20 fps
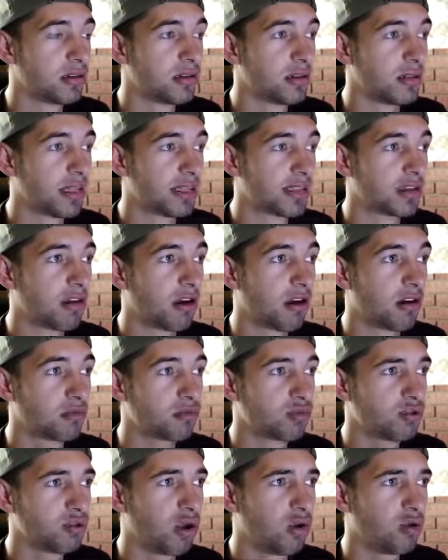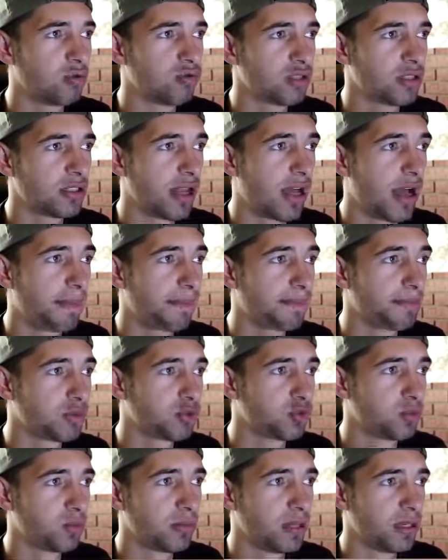That song, Don't Stop
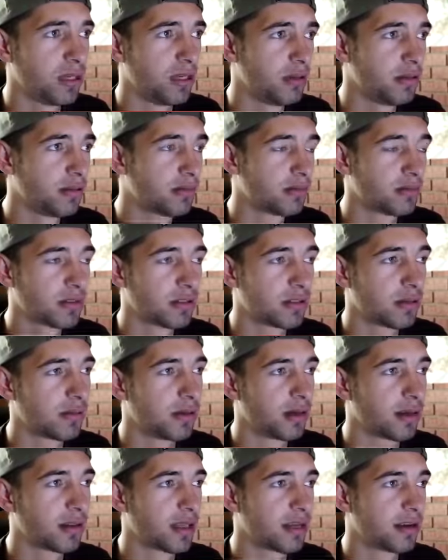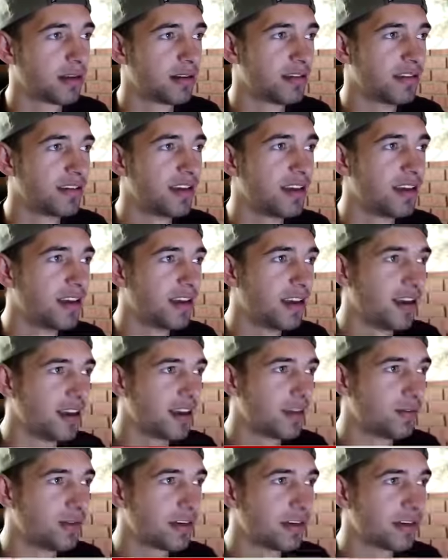to Me, something like that.
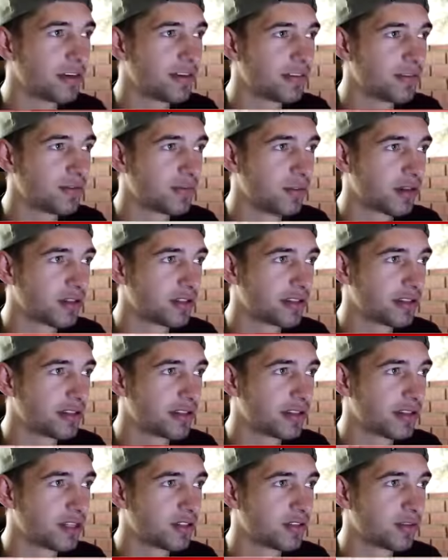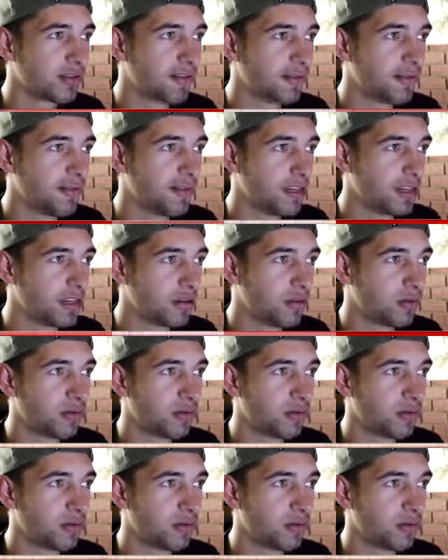Anyway, this is watch the center of the video.